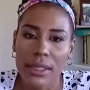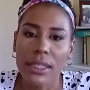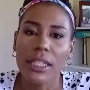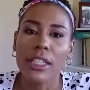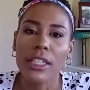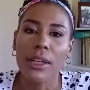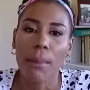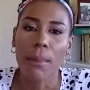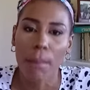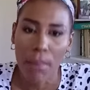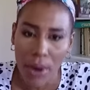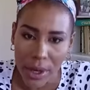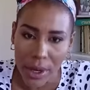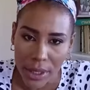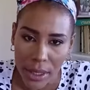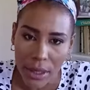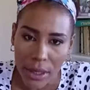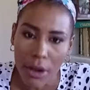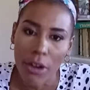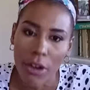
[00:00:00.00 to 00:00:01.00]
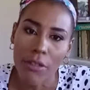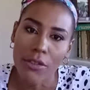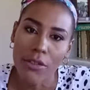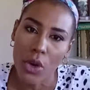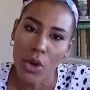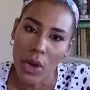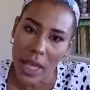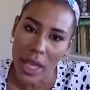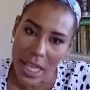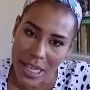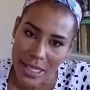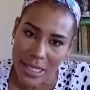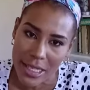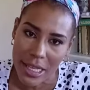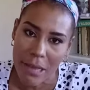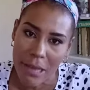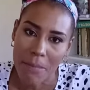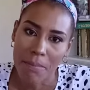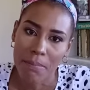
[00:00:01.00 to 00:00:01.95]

in the body of your essay.